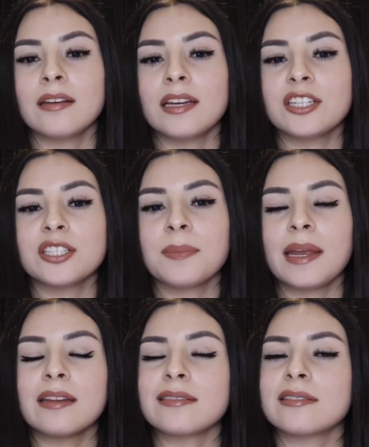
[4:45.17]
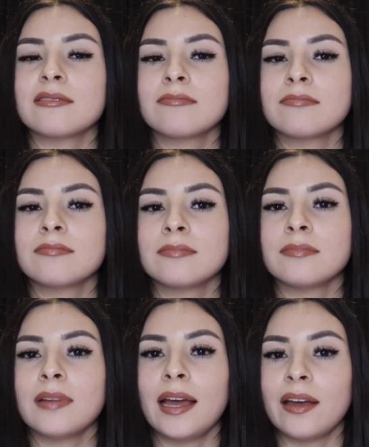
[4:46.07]
It just made us
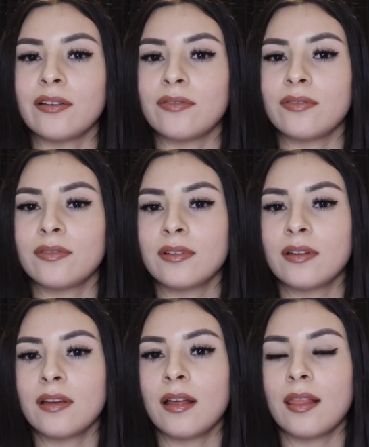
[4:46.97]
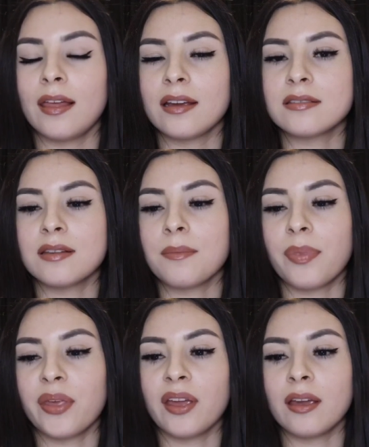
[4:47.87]
have like
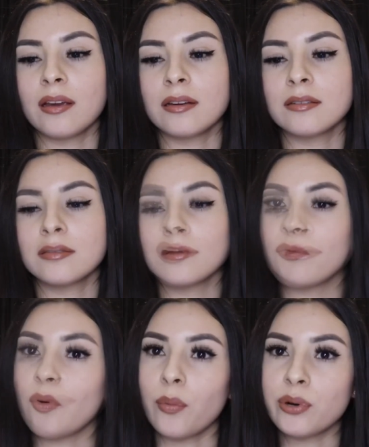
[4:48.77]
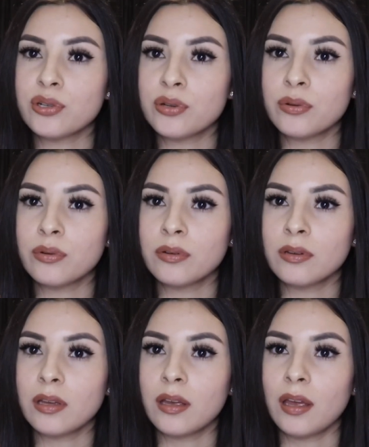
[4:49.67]
something to look forward to
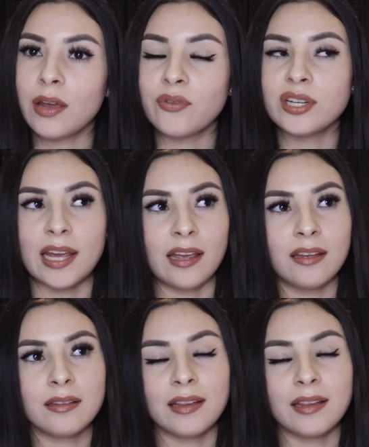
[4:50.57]
every day.